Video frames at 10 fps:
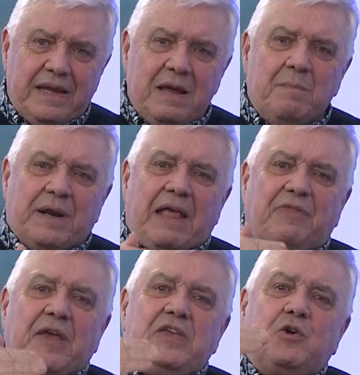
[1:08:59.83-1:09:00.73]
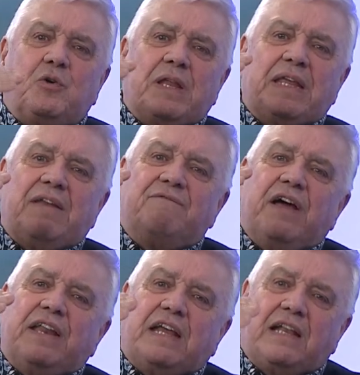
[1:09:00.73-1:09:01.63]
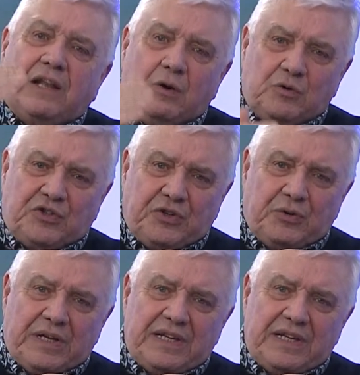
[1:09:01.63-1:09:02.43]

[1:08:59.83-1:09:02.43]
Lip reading: but I think you can get very close to it.